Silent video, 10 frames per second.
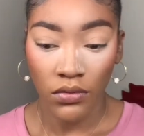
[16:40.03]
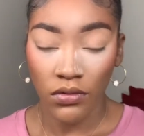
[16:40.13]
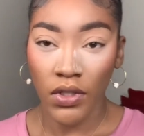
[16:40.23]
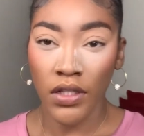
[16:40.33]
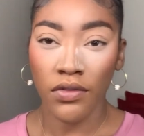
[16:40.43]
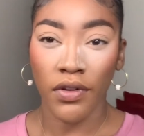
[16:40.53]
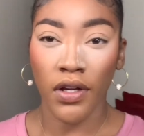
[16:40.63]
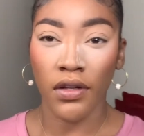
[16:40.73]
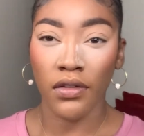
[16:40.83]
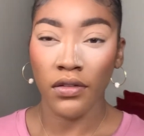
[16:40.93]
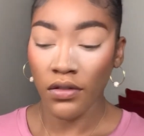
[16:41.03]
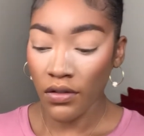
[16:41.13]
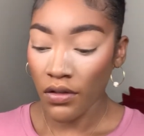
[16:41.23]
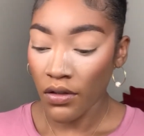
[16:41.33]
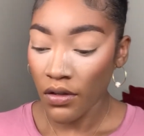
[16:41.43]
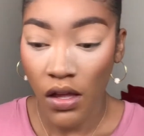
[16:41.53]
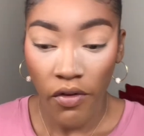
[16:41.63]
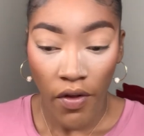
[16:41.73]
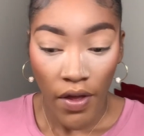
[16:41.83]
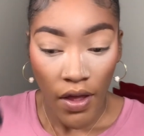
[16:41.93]
That's fine.
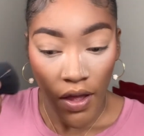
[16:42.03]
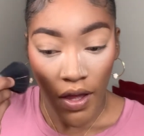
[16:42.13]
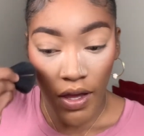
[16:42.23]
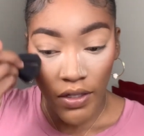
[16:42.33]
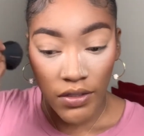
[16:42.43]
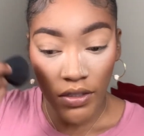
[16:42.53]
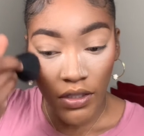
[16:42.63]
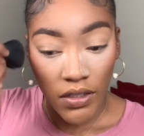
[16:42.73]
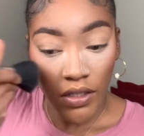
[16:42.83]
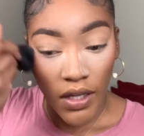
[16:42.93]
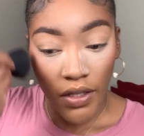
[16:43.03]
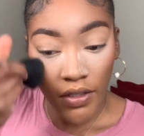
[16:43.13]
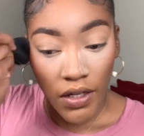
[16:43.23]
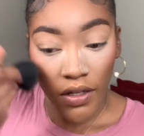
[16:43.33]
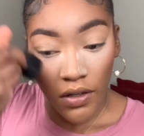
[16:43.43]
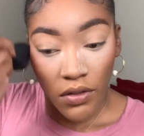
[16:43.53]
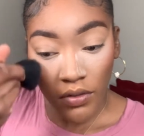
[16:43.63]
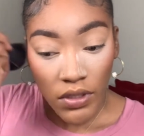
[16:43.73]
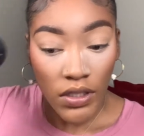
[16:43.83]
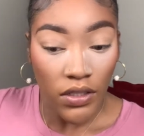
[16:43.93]
I legit like kind of
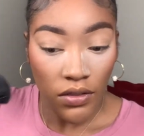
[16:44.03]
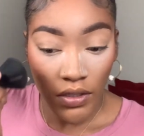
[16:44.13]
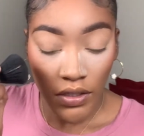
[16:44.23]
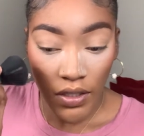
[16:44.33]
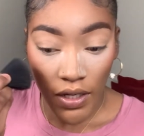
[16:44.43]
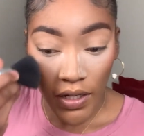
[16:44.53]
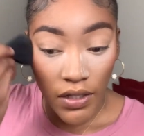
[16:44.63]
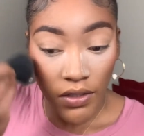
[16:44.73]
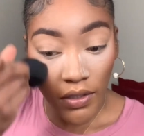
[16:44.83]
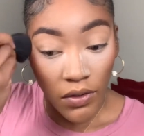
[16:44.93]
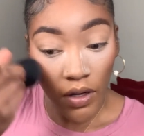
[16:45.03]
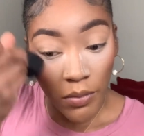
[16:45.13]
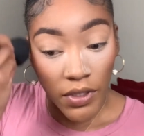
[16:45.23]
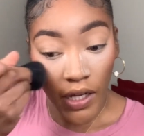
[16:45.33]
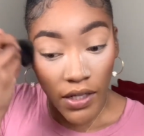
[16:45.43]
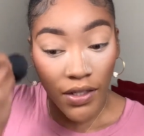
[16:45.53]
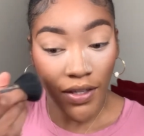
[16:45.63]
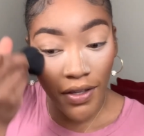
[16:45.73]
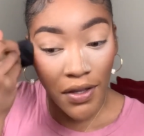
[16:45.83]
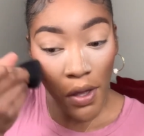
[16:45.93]
OD'd on this side, so I'm gonna kind
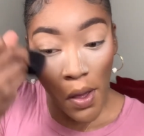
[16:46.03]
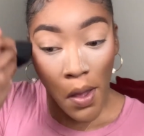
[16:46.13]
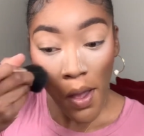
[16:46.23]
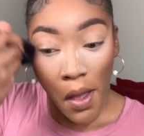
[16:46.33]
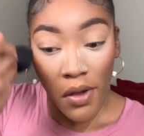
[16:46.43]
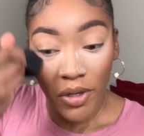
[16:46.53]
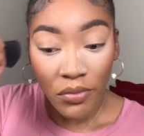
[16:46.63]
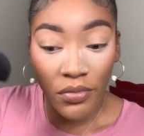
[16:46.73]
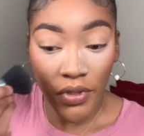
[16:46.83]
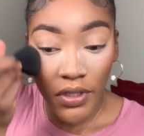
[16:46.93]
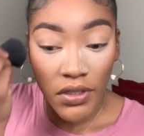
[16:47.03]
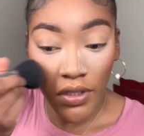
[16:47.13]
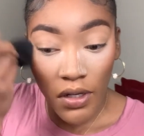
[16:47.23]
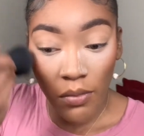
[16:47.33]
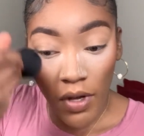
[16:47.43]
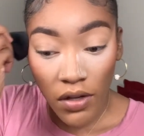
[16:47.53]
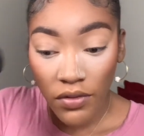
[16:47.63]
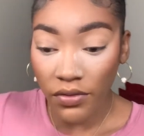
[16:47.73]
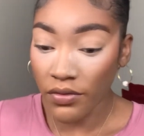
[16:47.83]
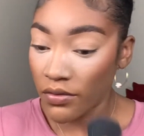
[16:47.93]
of brush some off.
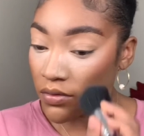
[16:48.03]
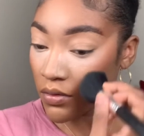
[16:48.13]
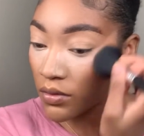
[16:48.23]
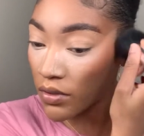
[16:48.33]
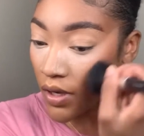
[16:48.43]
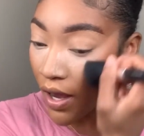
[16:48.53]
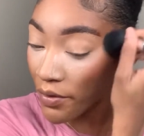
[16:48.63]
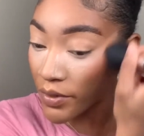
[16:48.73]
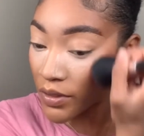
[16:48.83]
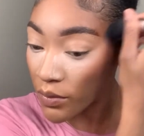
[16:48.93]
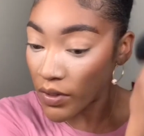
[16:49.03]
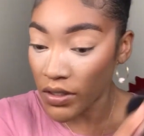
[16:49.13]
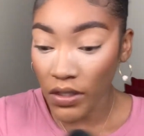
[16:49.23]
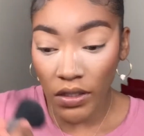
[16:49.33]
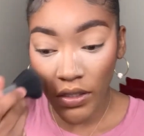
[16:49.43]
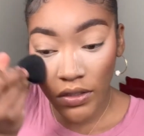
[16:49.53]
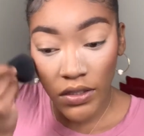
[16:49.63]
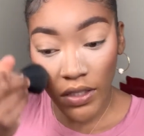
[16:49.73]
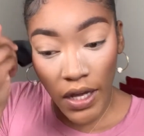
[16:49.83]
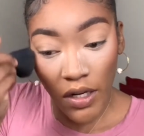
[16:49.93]
I really want it to look just
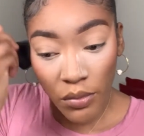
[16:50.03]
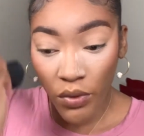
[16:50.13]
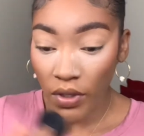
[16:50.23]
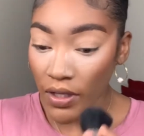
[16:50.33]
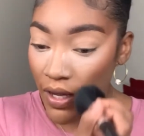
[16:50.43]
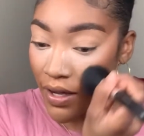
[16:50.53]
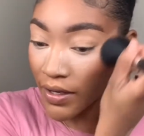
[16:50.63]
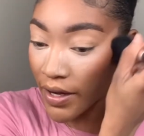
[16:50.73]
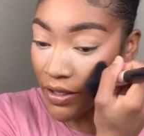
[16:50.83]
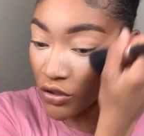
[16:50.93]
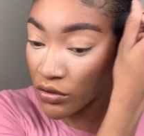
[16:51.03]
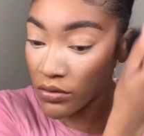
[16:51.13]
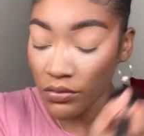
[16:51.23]
kind of borderline natural.